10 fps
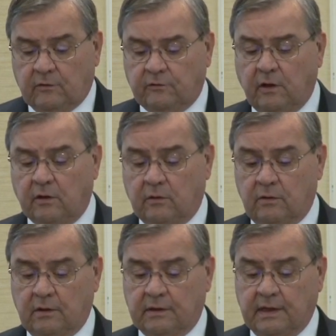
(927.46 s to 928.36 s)

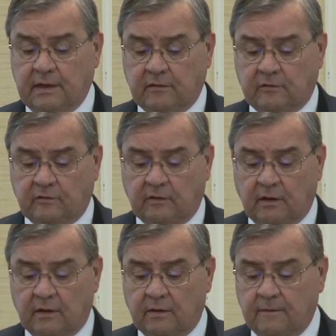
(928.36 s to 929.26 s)
So that's
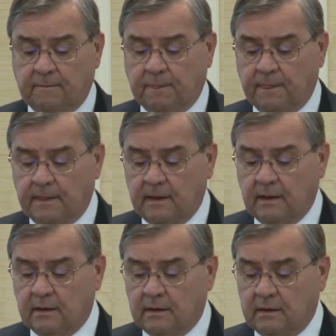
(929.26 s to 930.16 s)
uh,
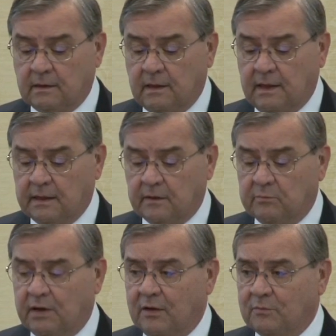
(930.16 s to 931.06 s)
a, a lot
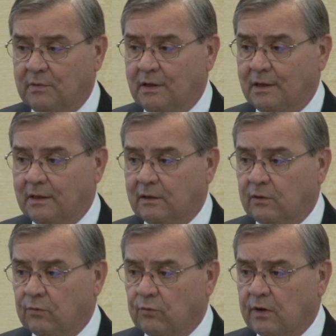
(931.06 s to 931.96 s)
about my
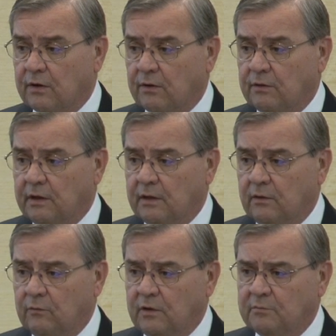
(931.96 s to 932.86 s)
career.
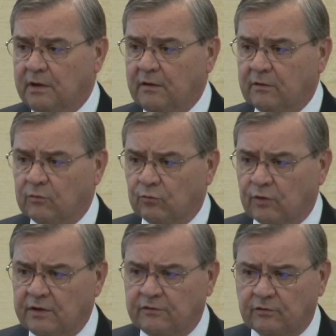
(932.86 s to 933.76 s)
Now, what about the
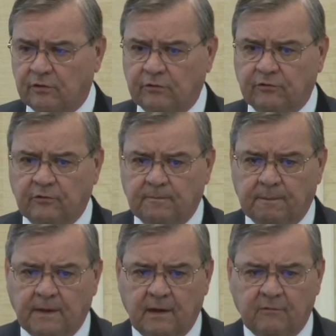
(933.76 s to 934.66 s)
research?
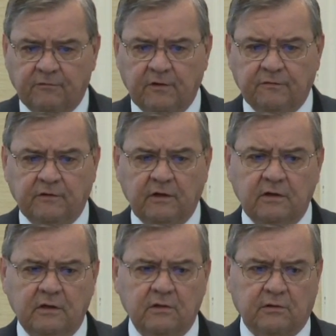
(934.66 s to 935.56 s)
50
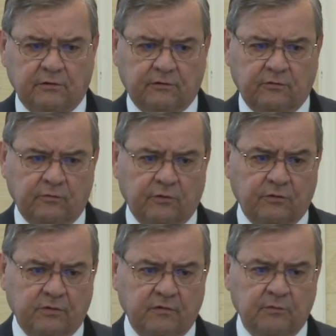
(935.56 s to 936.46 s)
years
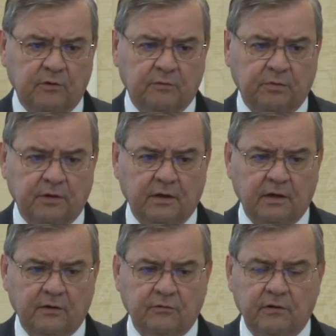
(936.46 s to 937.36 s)
worth of
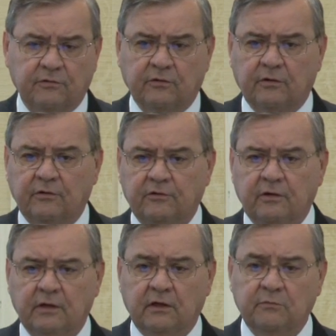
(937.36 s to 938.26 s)
MMPI
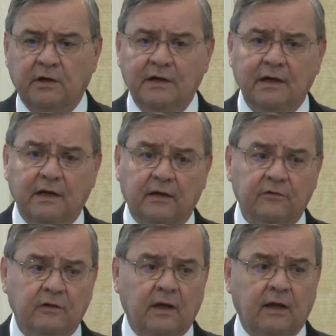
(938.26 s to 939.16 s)
research. Now, you might
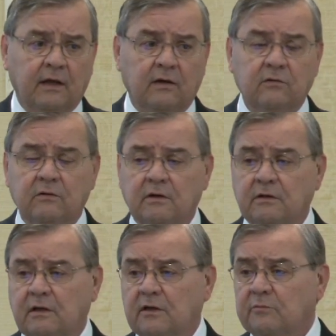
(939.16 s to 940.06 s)
ask, how could a
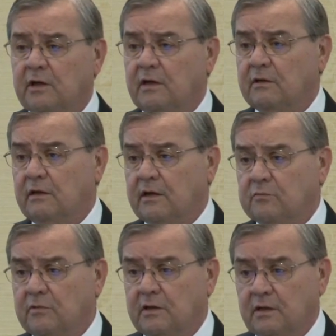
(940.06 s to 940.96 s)
young man
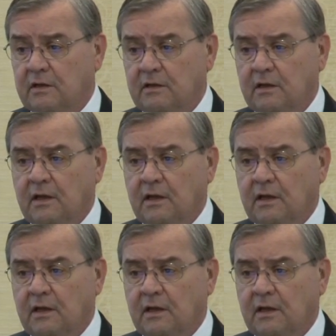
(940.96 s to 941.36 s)
like me